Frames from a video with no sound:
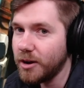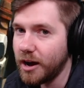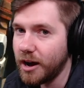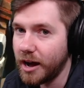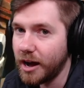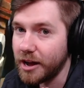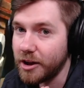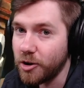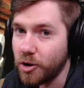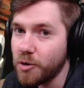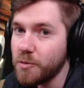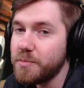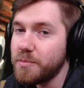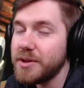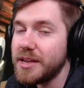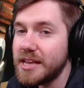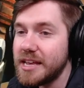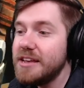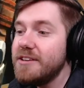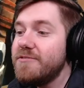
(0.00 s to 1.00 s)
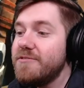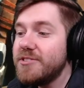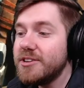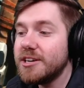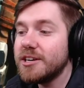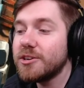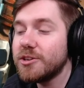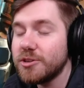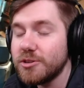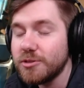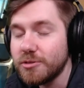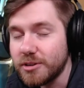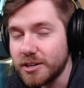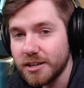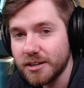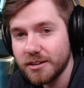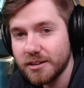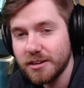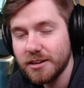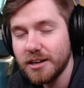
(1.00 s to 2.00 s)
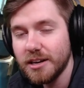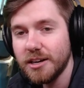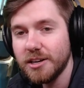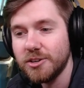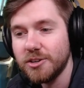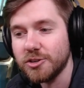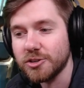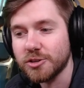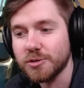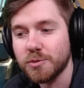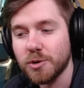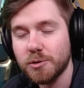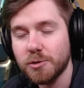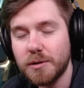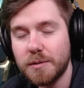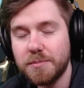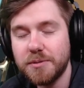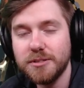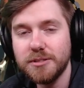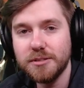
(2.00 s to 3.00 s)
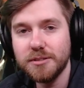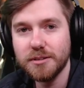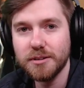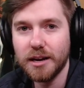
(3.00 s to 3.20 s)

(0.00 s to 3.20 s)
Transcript: I hope, even including your support weapons.